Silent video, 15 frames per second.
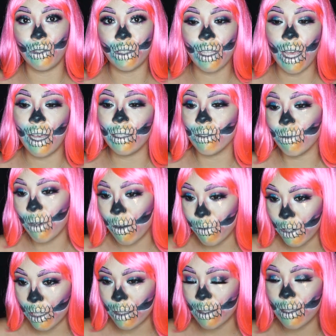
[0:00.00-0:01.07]
used that as a
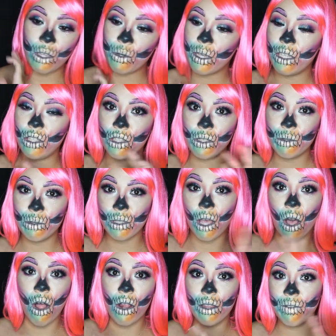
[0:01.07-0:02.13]
reference. You can use
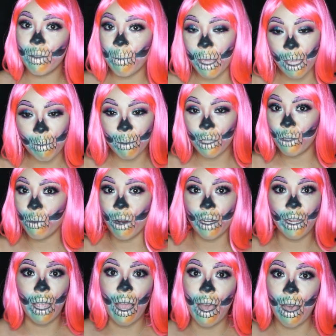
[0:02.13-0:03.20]
all of the makeup that you
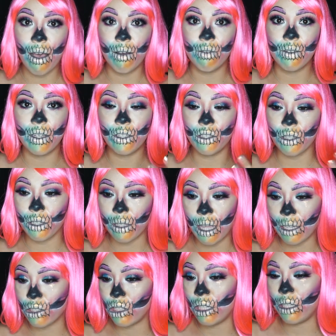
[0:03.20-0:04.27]
already have in your
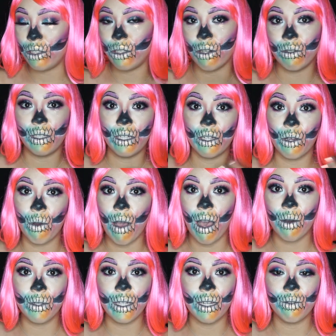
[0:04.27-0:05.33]
collection. You don't need to go
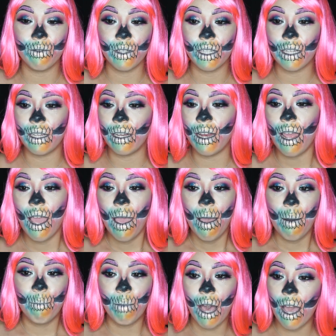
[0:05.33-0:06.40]
out and freaking
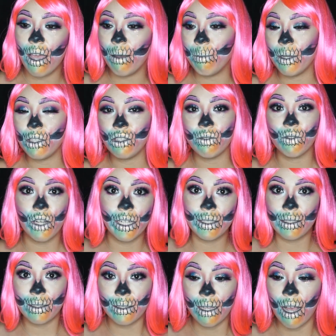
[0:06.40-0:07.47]
buy a bunch of
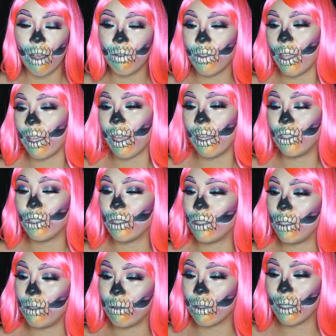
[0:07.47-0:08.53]
crazy stuff. Like, I
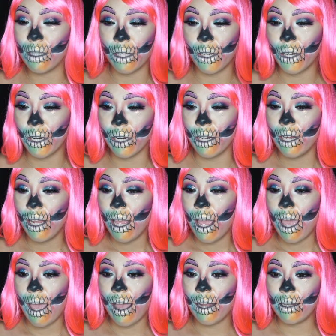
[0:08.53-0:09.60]
just use glitter
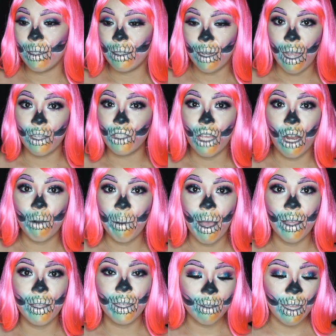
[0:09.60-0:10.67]
and an eyeshadow
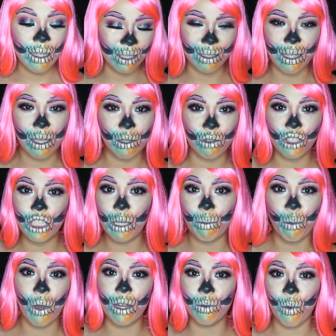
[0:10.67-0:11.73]
palette and these like
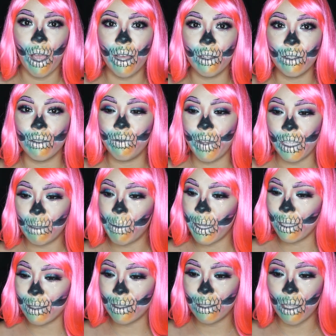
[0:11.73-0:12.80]
cheap Wet n Wild face
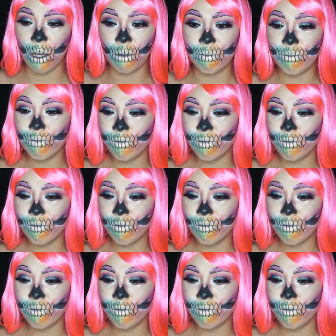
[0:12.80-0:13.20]
paints. So